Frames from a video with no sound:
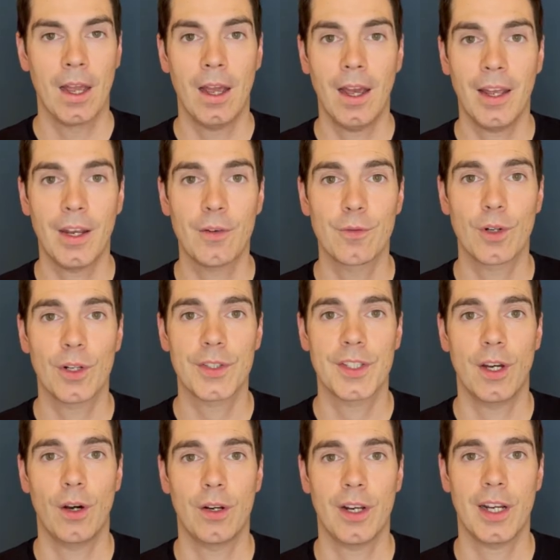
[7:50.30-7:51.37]
And of course, there
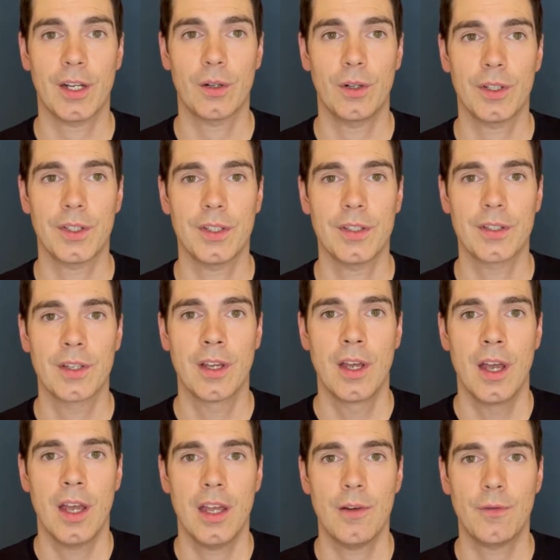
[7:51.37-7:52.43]
are online courses.
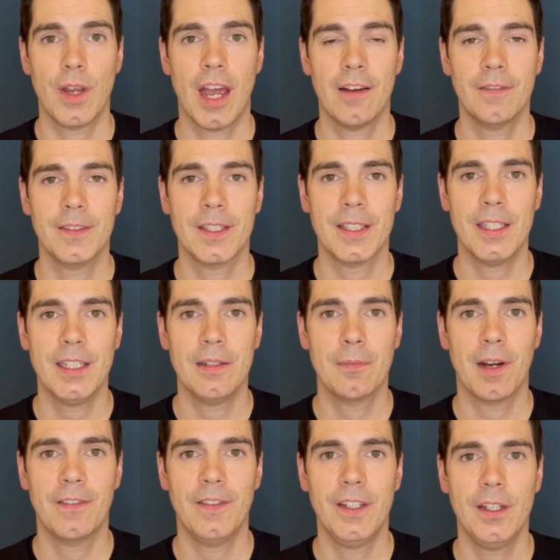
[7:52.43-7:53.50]
If you haven't seen
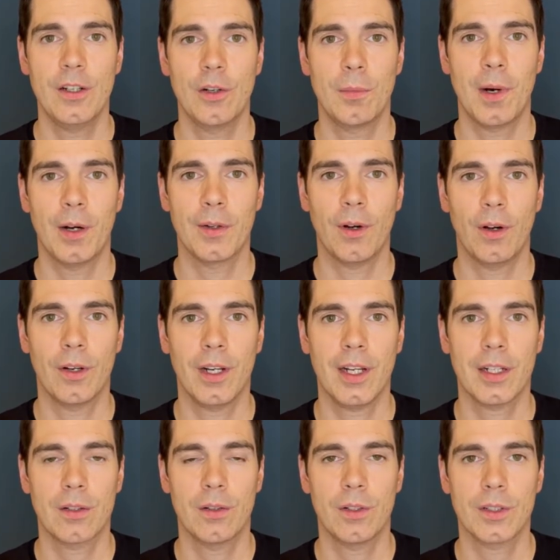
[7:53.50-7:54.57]
my video about
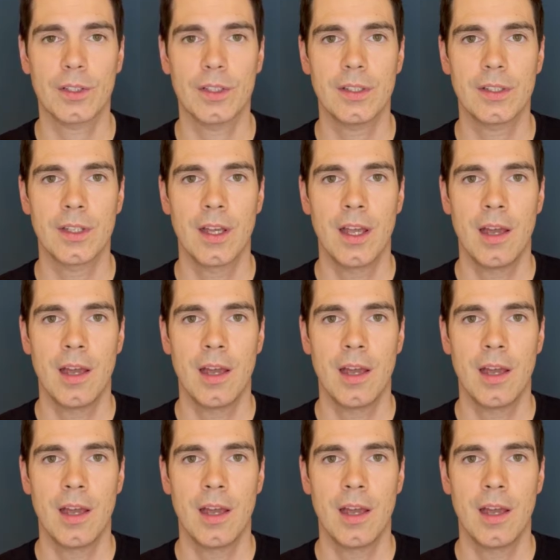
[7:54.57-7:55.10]
online courses,